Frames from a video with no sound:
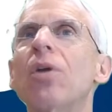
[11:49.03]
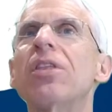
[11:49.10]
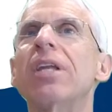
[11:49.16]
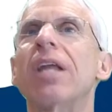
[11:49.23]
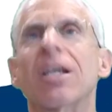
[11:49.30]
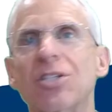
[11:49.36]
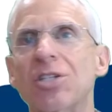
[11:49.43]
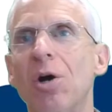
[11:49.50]

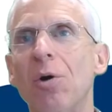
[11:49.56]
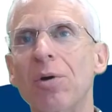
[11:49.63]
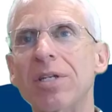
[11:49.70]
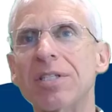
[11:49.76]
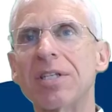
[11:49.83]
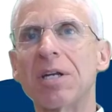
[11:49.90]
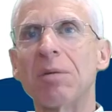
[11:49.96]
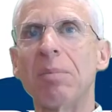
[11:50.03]
what the next
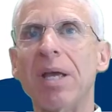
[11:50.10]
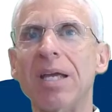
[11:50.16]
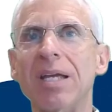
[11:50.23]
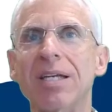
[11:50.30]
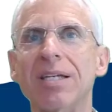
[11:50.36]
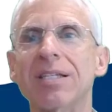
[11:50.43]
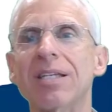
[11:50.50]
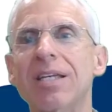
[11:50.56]
token is going to
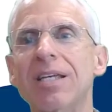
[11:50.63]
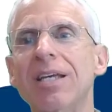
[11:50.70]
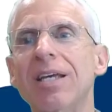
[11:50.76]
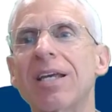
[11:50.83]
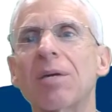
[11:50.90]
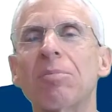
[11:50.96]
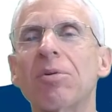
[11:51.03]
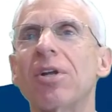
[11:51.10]
be
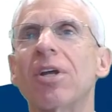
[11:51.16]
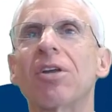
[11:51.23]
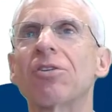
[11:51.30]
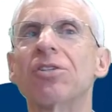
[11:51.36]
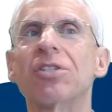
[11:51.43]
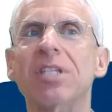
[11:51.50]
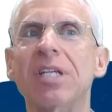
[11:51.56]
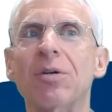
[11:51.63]
in a
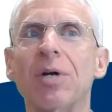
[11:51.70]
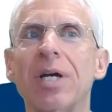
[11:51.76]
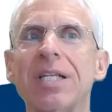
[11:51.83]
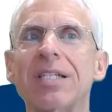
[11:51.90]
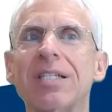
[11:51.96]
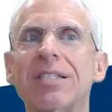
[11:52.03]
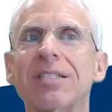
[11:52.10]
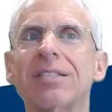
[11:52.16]
particular
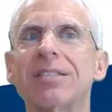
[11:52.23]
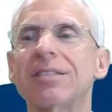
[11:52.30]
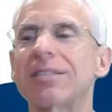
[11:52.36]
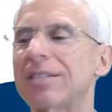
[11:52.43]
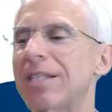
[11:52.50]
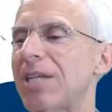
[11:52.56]
sequence.